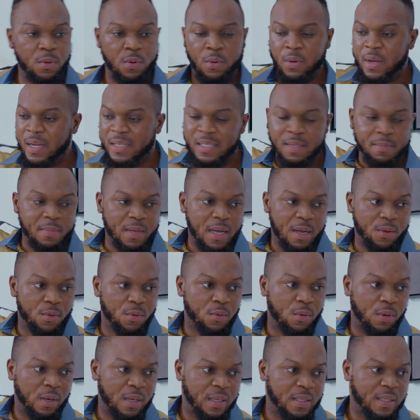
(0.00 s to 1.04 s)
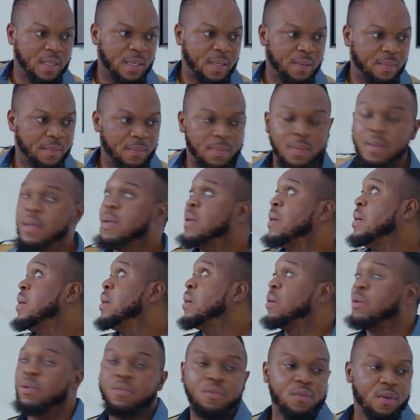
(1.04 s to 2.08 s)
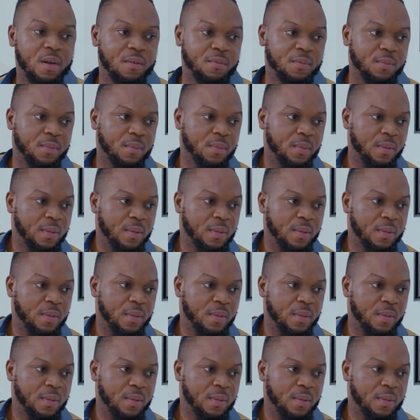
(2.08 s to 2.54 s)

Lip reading: Oga sent me to go collect clothes from.